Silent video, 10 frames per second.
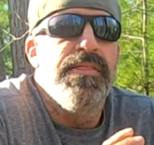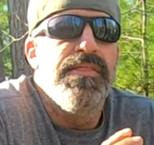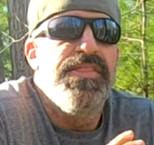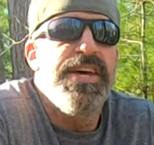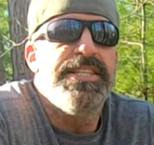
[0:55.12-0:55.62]

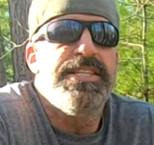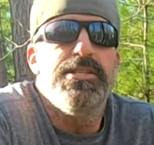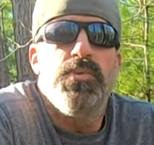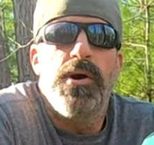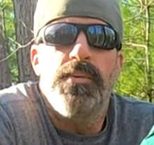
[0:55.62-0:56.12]
this
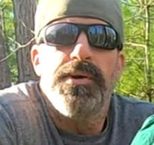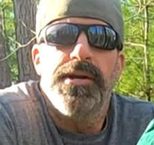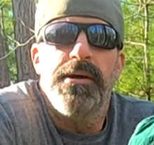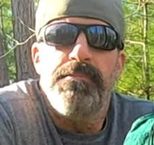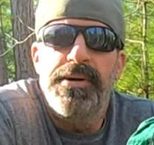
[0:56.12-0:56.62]
is what we're
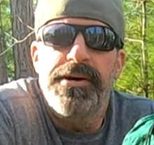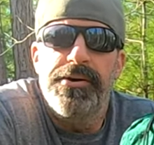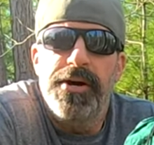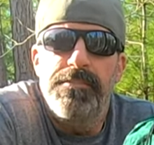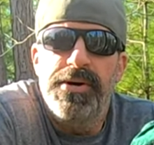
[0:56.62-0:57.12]
going to
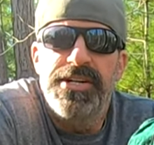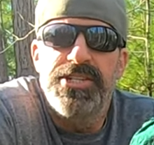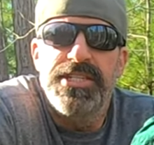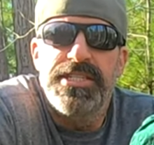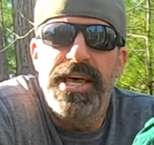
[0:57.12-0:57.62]
build our
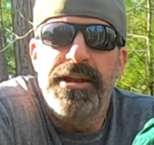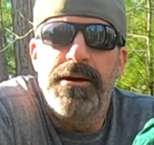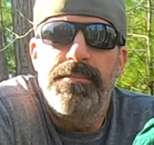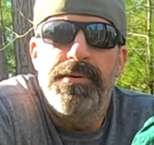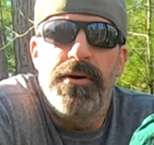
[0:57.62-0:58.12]
budget
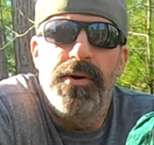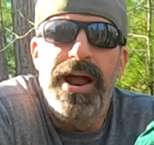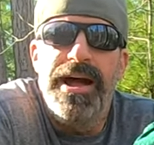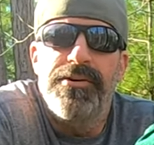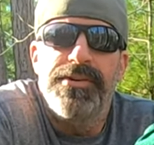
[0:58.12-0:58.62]
setup
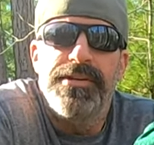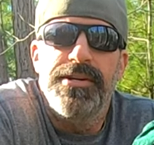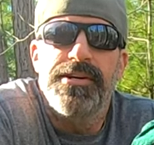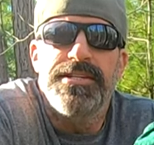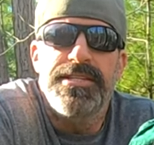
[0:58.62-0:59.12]
around.
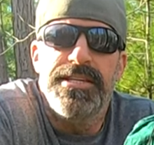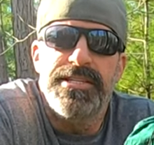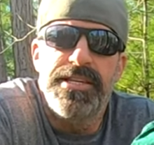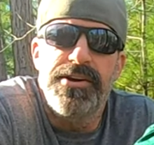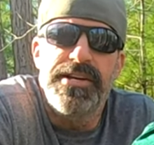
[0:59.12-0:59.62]
You're going to see a
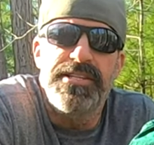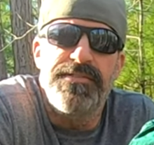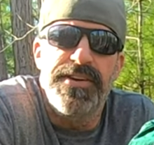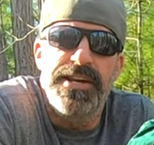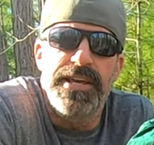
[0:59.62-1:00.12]
series
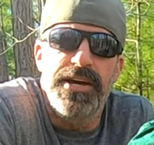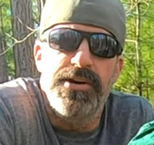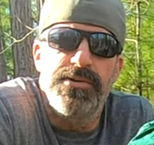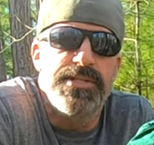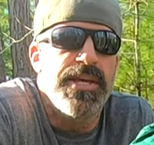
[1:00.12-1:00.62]
of
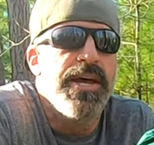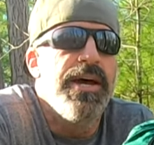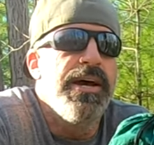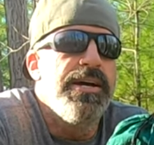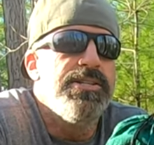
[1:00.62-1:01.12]
videos
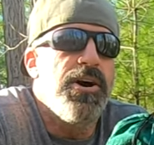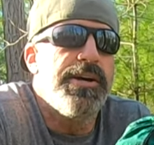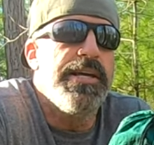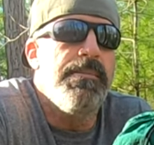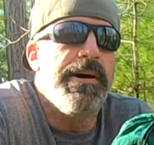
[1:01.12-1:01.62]

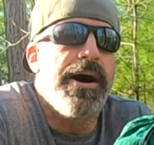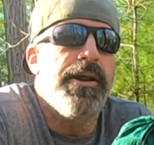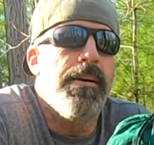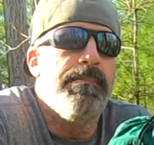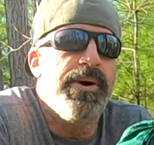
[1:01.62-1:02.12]
talking
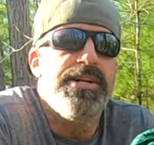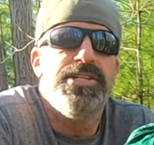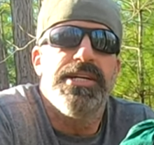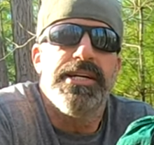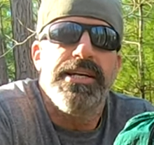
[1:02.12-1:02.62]
about a
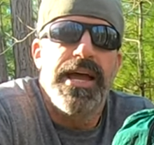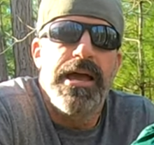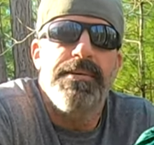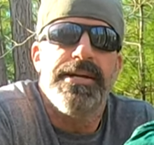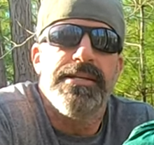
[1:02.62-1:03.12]
budget
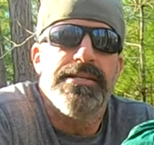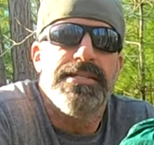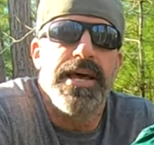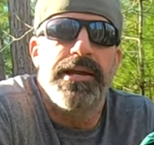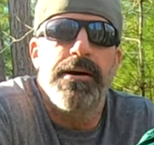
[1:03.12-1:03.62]
hammock
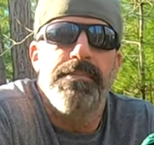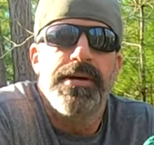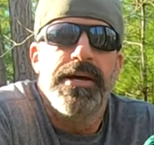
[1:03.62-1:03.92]
setup.